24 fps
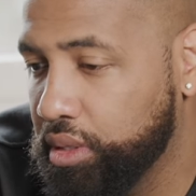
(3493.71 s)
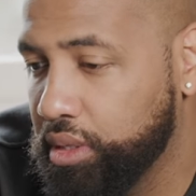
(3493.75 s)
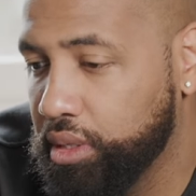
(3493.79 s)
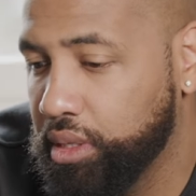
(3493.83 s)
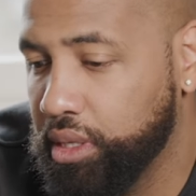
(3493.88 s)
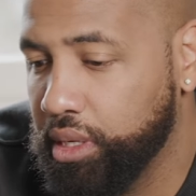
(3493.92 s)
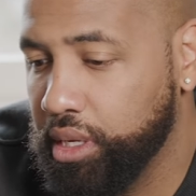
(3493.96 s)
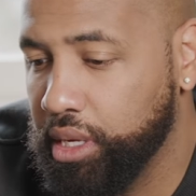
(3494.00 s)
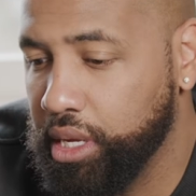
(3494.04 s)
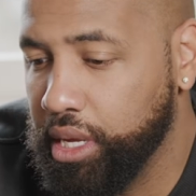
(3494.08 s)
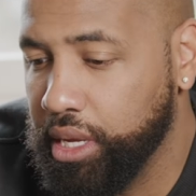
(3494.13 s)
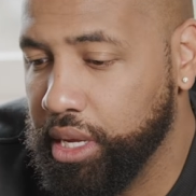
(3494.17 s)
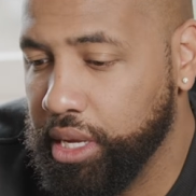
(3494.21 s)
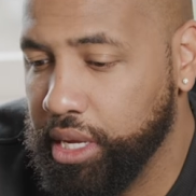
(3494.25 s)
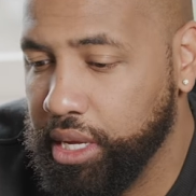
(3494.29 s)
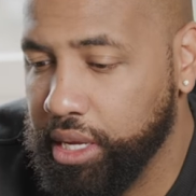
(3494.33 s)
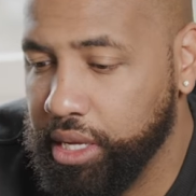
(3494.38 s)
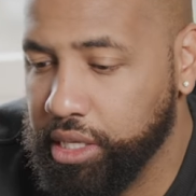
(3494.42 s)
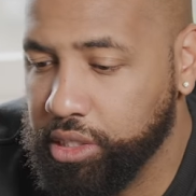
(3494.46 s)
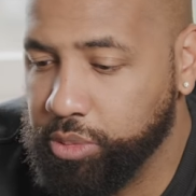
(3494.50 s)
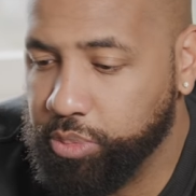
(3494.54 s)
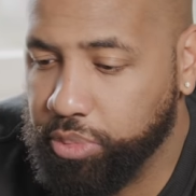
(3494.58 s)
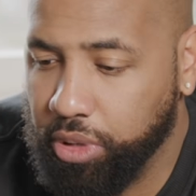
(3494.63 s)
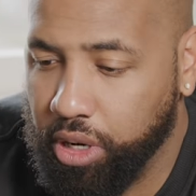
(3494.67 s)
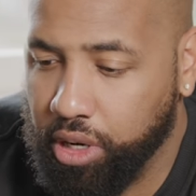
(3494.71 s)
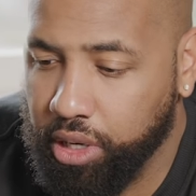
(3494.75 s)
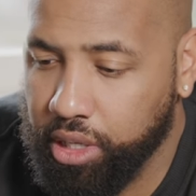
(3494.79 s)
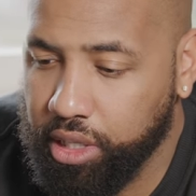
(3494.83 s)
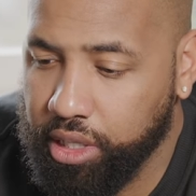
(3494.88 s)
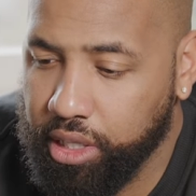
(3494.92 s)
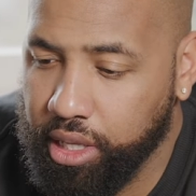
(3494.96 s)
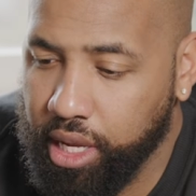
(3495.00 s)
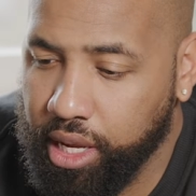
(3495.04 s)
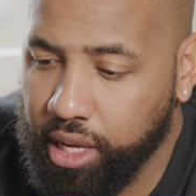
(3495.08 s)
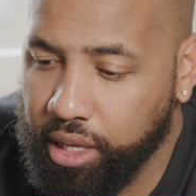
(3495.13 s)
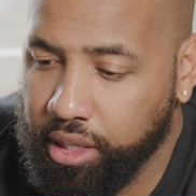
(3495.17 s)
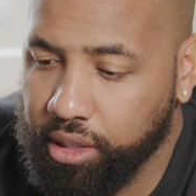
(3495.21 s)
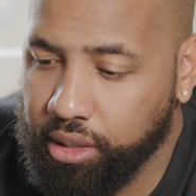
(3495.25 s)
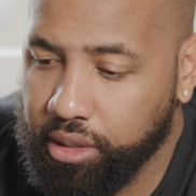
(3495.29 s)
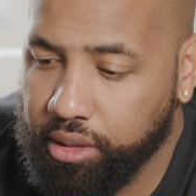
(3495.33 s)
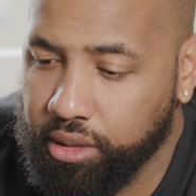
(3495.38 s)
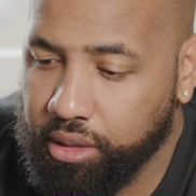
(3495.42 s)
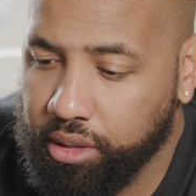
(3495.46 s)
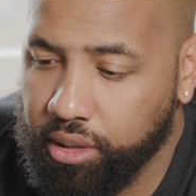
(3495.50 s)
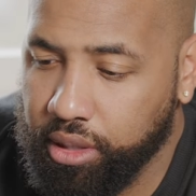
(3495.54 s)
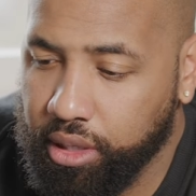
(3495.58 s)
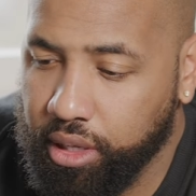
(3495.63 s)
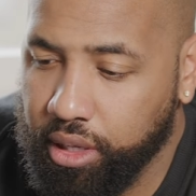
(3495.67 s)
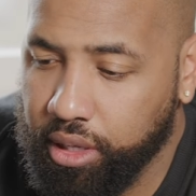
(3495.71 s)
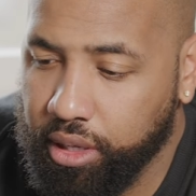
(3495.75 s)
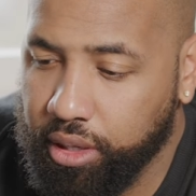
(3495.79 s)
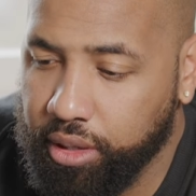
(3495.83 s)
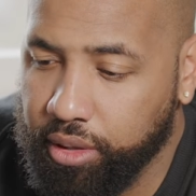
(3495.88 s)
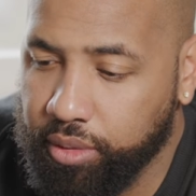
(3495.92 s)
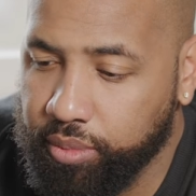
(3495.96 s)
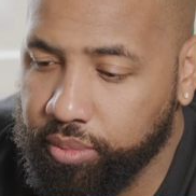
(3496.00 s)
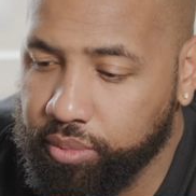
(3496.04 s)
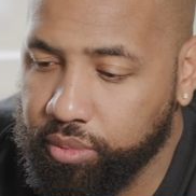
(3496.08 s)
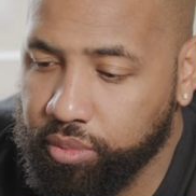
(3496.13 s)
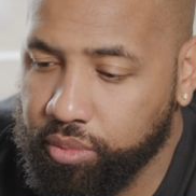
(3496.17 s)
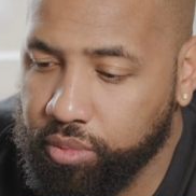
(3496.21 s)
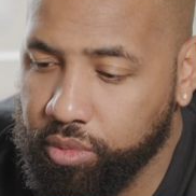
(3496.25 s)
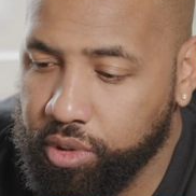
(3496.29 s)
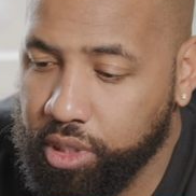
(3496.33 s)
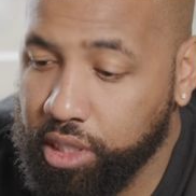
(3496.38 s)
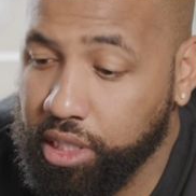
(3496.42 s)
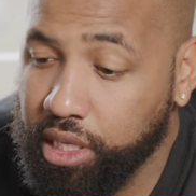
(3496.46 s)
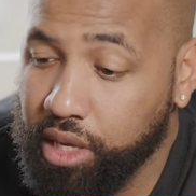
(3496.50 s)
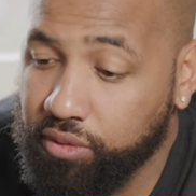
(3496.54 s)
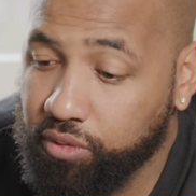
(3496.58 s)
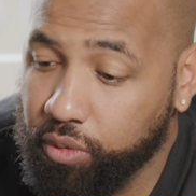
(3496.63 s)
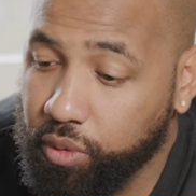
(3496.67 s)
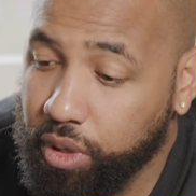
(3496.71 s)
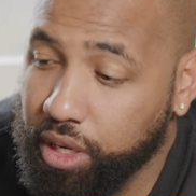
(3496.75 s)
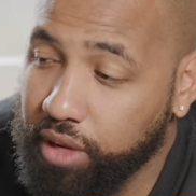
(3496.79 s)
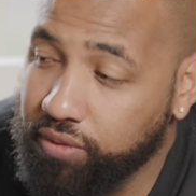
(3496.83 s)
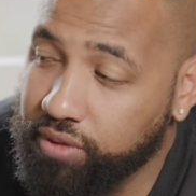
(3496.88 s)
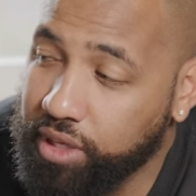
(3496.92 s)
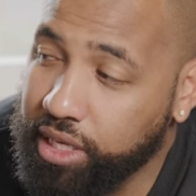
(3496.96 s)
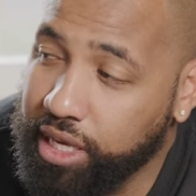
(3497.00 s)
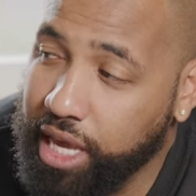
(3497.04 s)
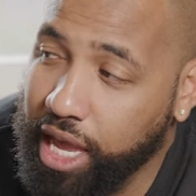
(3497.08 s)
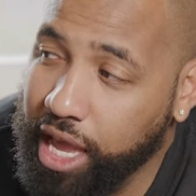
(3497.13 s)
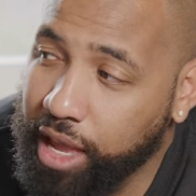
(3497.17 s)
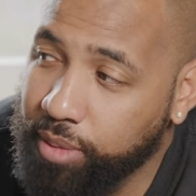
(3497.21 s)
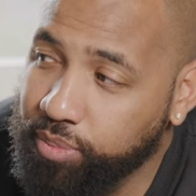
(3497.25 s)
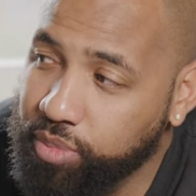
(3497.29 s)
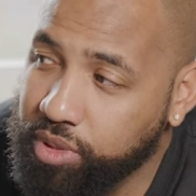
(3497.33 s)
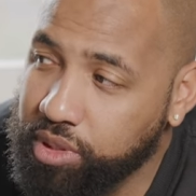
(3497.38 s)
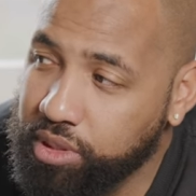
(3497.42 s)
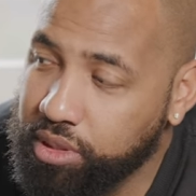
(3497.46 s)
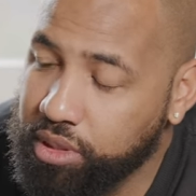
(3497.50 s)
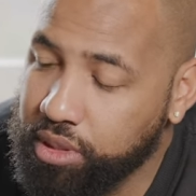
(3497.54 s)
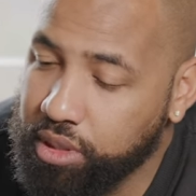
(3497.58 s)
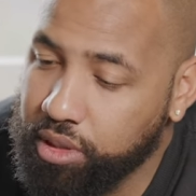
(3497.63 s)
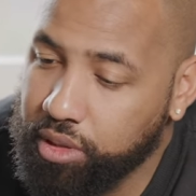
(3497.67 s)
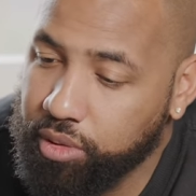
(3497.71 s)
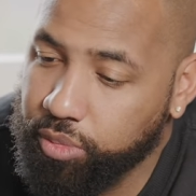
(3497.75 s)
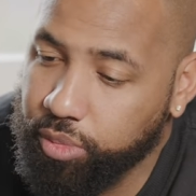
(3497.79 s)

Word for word: Yeah, yeah. Is part of that um, the giveaway of the caps?